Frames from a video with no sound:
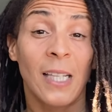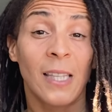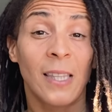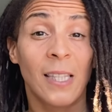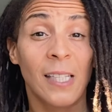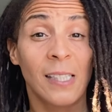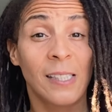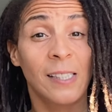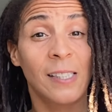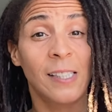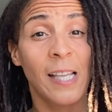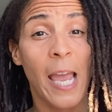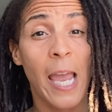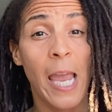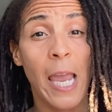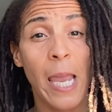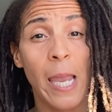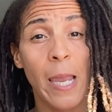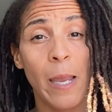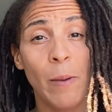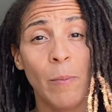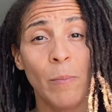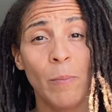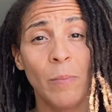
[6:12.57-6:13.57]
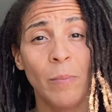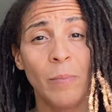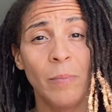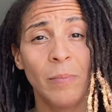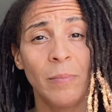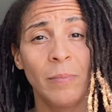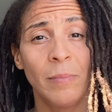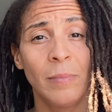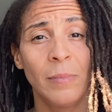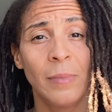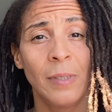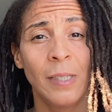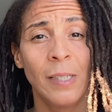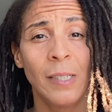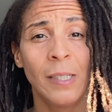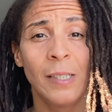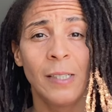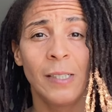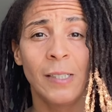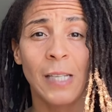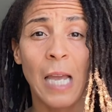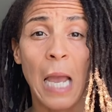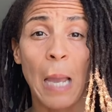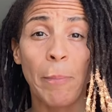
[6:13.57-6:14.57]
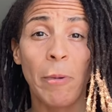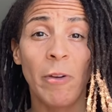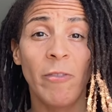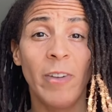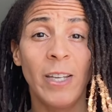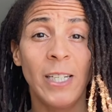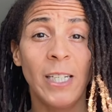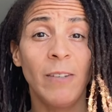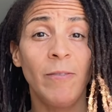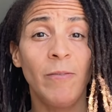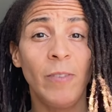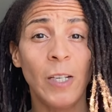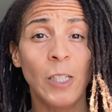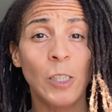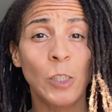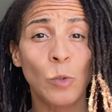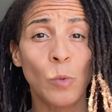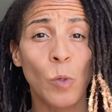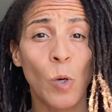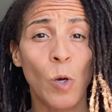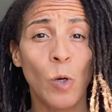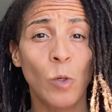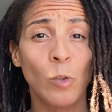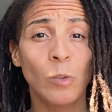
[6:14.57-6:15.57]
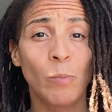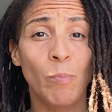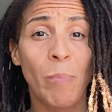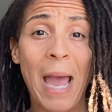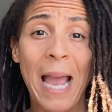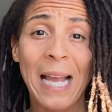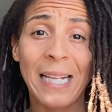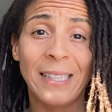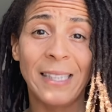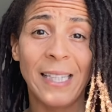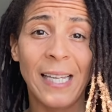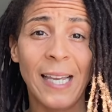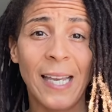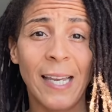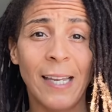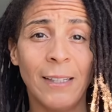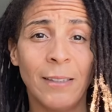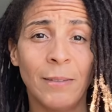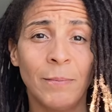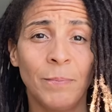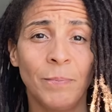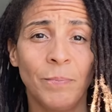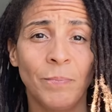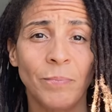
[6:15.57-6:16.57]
The same type of individuals back then,